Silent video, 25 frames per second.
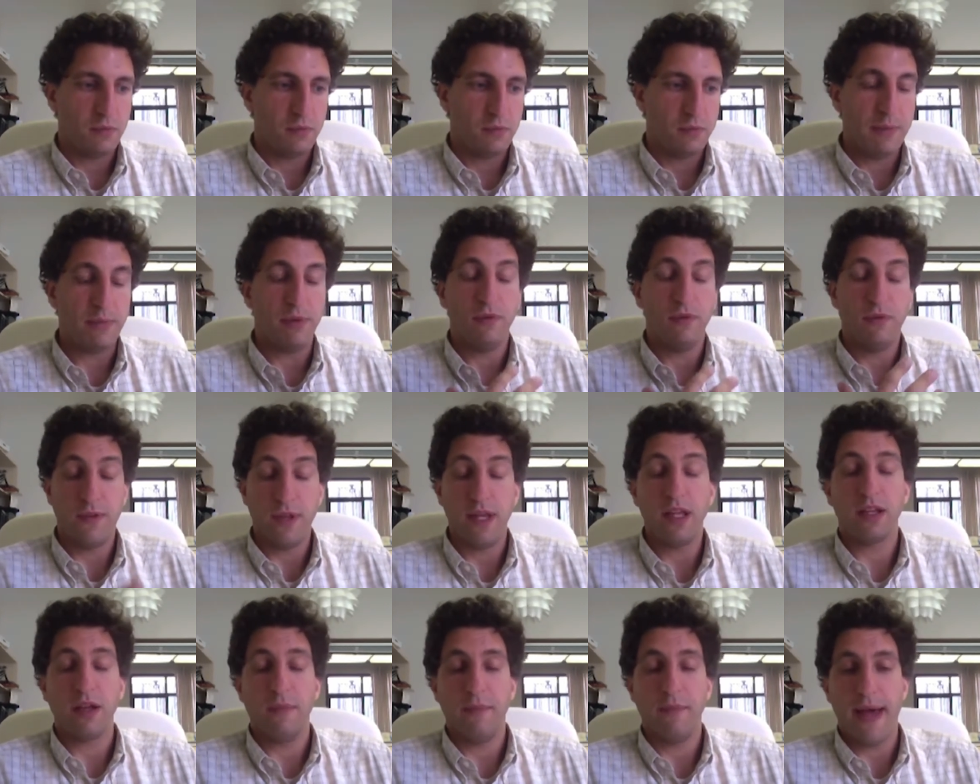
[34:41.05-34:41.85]
people
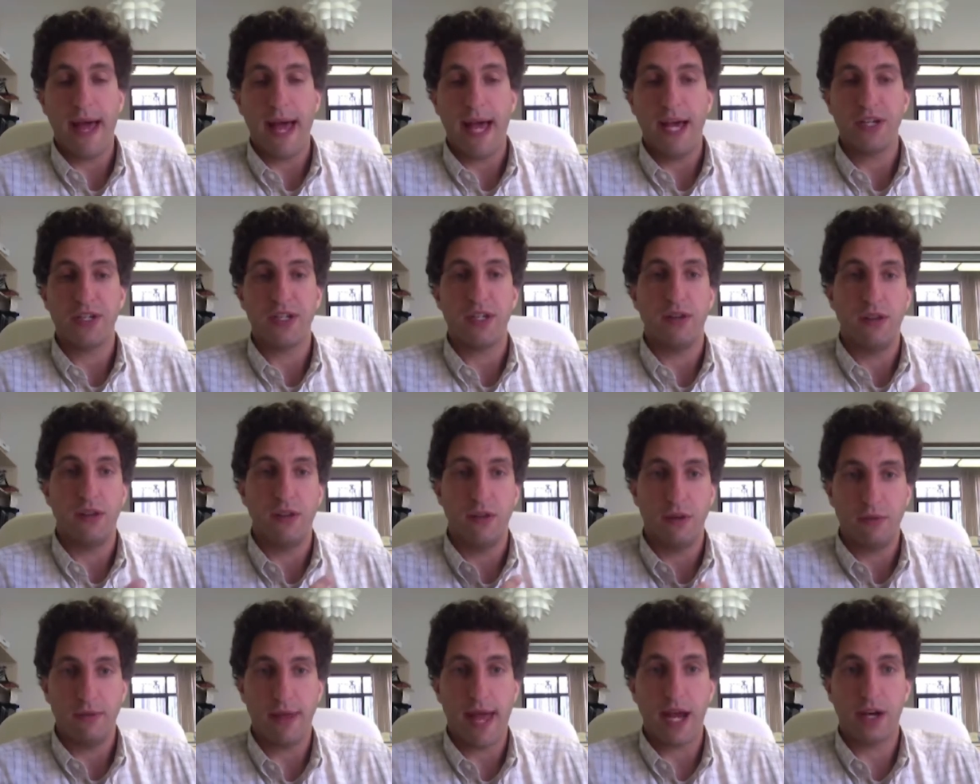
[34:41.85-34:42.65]
feel
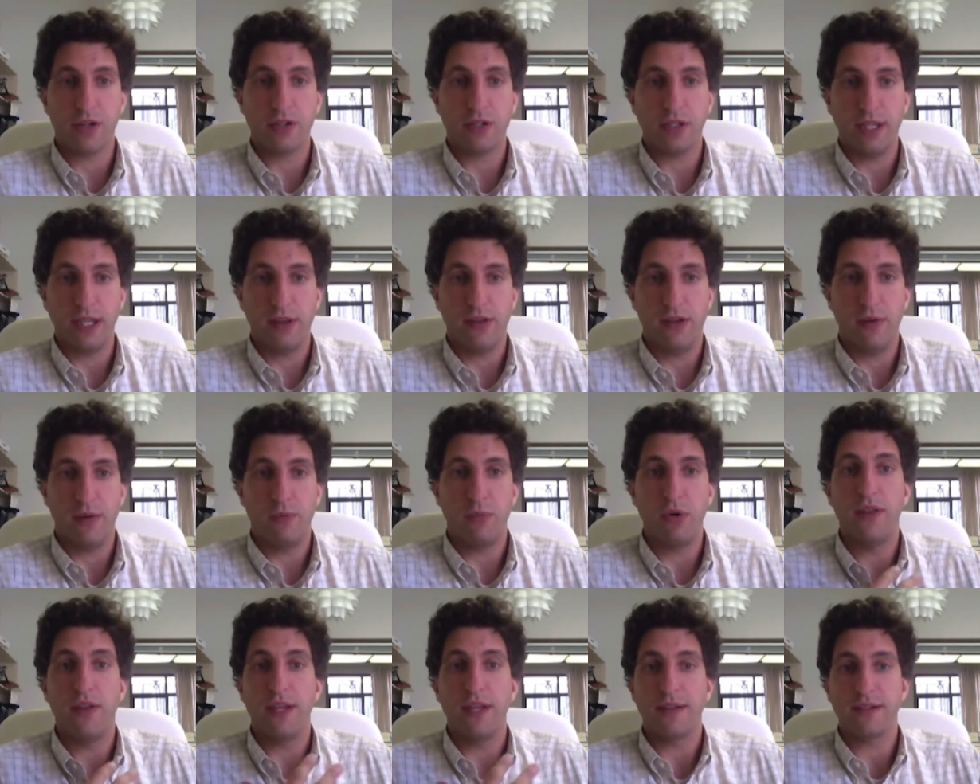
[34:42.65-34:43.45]
compassion, actually their
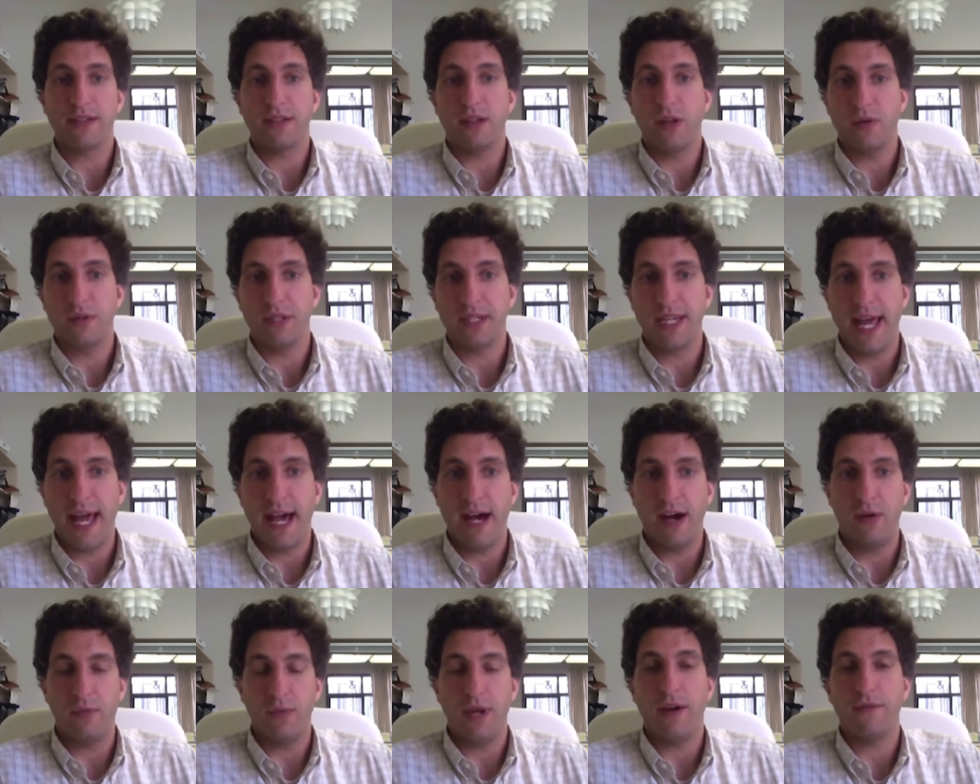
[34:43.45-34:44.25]
breathing slows
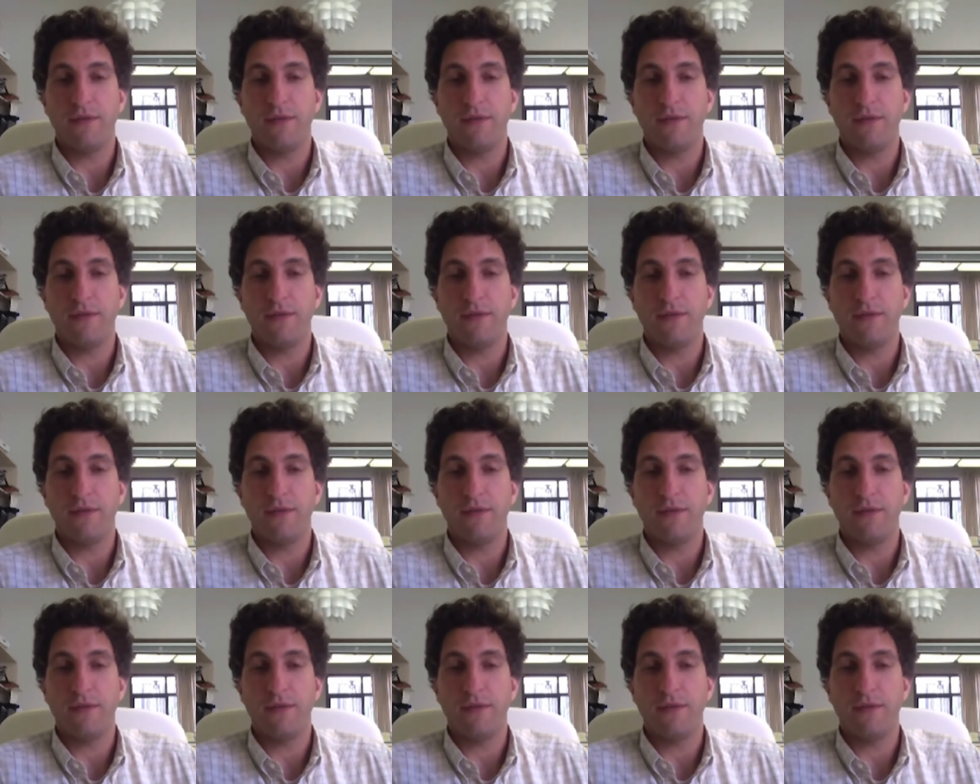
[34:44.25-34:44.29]
down.